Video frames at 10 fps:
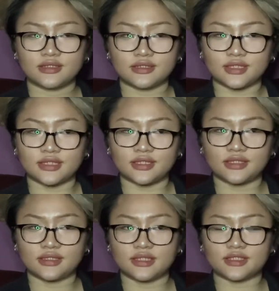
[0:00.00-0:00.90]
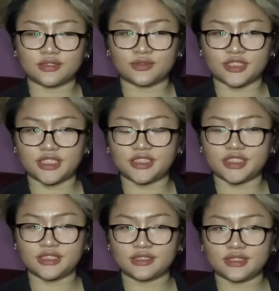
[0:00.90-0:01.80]
the
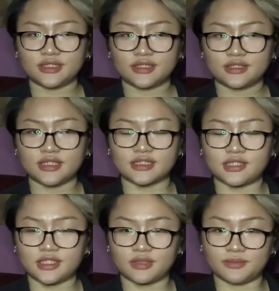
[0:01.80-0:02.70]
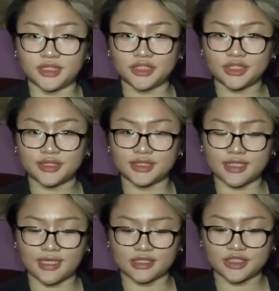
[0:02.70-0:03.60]
dissociation, the state amnesia, is
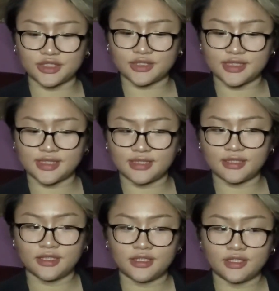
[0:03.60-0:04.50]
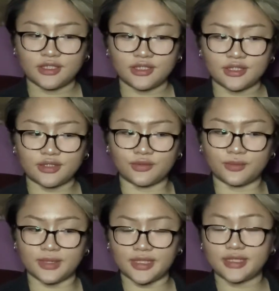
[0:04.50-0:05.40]
actually a
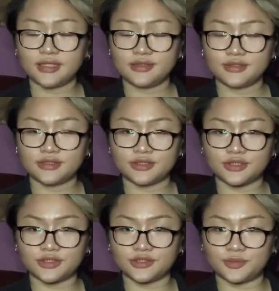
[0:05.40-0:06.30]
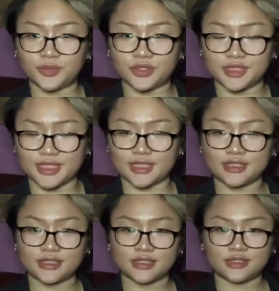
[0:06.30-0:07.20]
way to
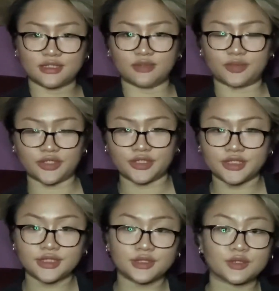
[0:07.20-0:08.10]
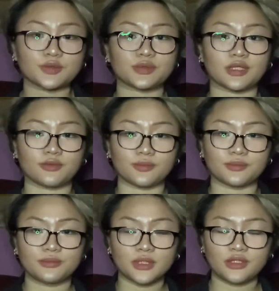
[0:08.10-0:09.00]
protect the person from
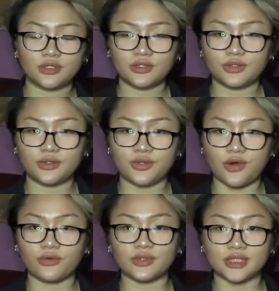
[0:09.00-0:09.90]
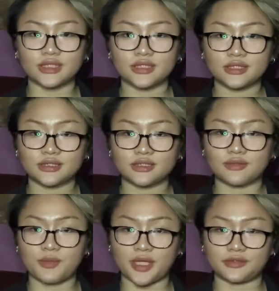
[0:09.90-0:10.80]
knowing the
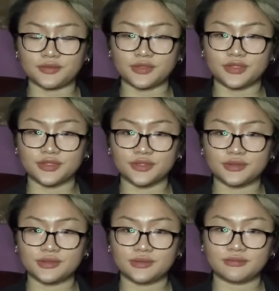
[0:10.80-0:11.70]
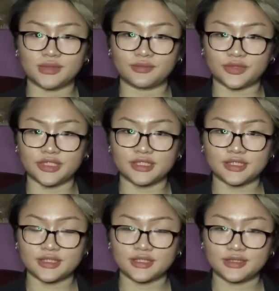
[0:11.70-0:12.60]
painful
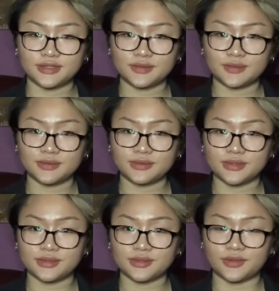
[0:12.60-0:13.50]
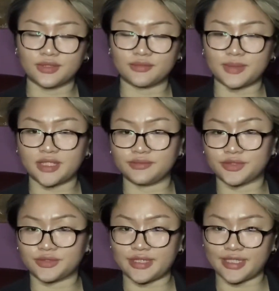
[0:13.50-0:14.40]
memories or the painful
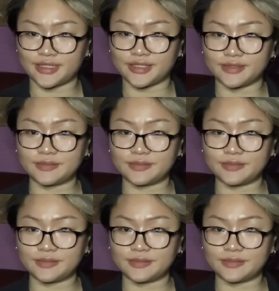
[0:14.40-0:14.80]
reality.